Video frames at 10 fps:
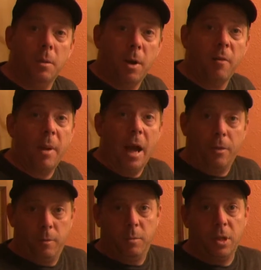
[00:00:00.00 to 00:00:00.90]
the amount of
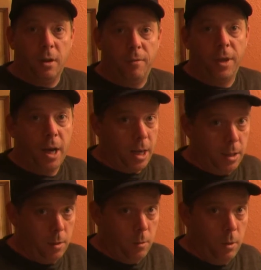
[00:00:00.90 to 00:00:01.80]
bathroom stuff that I
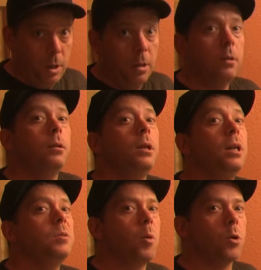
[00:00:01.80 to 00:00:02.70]
do,
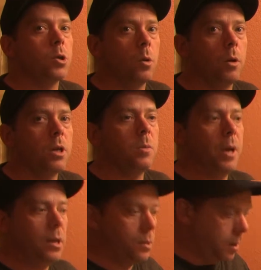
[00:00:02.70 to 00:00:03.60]
needs more storage
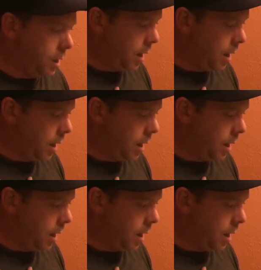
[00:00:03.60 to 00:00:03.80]
space.